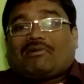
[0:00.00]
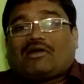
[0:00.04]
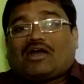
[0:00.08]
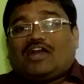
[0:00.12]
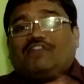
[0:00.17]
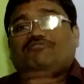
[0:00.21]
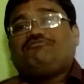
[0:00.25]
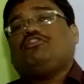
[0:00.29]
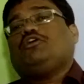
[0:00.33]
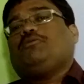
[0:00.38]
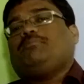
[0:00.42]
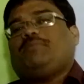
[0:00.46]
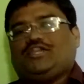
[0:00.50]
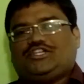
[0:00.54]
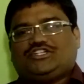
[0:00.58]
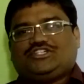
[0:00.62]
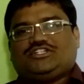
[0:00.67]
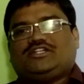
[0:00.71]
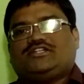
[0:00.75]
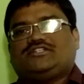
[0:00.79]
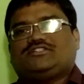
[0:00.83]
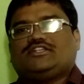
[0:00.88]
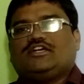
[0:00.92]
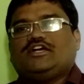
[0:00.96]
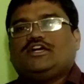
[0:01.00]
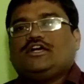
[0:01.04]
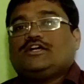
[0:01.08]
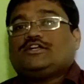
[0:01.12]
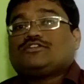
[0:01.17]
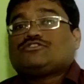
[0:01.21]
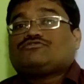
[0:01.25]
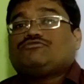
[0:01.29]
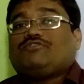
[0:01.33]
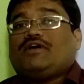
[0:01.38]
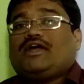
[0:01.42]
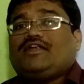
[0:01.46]
conformations
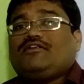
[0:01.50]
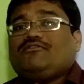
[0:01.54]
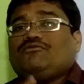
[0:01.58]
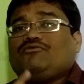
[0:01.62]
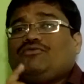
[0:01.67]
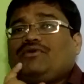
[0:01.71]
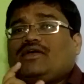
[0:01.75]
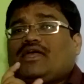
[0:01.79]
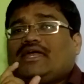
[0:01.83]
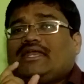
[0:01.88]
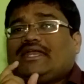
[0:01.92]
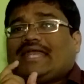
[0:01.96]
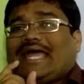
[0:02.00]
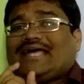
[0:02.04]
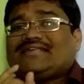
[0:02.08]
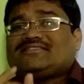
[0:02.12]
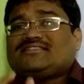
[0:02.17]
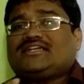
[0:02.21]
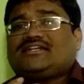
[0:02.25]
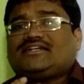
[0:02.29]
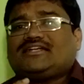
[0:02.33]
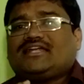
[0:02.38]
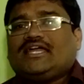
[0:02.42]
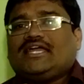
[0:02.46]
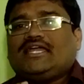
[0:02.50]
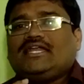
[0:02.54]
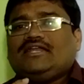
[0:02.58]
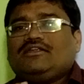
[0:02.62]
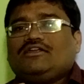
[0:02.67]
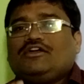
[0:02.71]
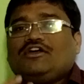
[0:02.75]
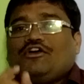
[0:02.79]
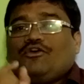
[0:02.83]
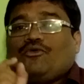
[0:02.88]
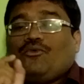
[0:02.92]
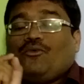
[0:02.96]
when we can
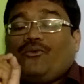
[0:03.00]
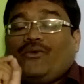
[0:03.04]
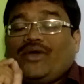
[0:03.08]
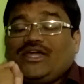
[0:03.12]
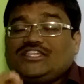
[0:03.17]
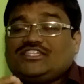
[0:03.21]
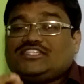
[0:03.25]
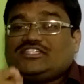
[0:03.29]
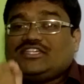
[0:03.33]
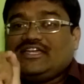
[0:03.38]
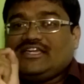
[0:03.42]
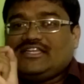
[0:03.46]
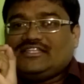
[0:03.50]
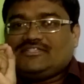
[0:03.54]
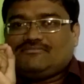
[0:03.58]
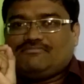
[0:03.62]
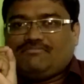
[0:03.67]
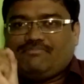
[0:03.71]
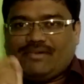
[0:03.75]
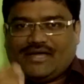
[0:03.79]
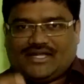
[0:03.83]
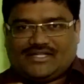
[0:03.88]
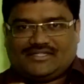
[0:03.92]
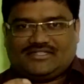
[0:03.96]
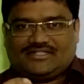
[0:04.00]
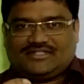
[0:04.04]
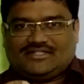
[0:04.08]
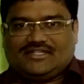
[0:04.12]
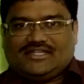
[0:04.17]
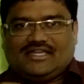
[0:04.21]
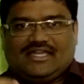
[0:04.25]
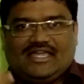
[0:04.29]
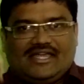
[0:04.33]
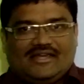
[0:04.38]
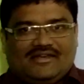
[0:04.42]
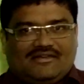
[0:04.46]
ascertain which is
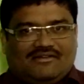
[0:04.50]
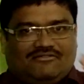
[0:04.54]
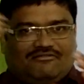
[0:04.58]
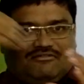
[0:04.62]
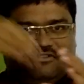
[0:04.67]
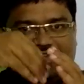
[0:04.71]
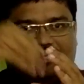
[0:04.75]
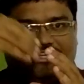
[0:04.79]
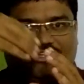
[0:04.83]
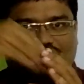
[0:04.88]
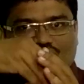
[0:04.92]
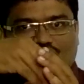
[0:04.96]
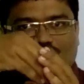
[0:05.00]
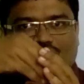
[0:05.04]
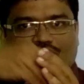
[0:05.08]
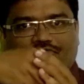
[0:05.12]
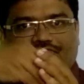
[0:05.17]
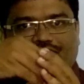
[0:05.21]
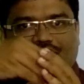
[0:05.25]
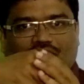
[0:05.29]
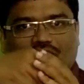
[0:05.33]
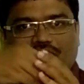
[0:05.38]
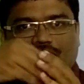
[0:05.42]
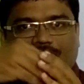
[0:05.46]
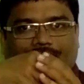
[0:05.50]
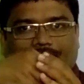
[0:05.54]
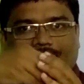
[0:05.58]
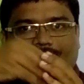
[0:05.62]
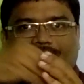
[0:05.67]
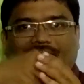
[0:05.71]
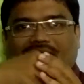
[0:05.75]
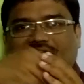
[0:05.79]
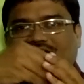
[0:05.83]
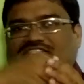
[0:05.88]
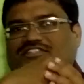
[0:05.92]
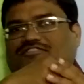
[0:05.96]
best in tune of
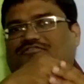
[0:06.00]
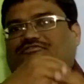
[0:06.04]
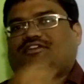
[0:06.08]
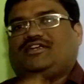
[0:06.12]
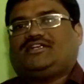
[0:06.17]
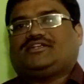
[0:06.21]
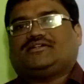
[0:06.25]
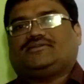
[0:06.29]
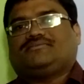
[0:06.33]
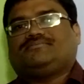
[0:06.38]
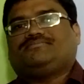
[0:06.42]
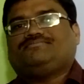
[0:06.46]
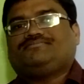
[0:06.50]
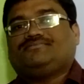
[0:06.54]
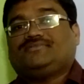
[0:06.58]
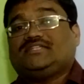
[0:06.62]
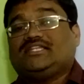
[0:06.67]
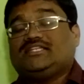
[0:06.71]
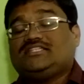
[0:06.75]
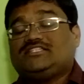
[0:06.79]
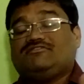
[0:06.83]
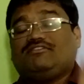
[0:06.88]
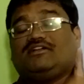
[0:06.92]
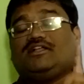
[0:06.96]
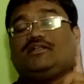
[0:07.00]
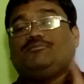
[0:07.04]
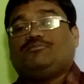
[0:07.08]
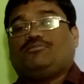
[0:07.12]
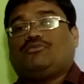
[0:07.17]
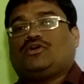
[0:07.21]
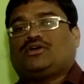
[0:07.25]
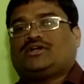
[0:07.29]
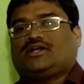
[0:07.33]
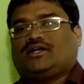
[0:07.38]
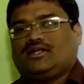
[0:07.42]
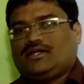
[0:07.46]
best fit. This is very
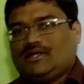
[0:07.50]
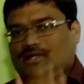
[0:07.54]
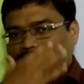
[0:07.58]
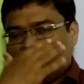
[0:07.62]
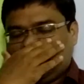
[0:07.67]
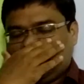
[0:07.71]
important.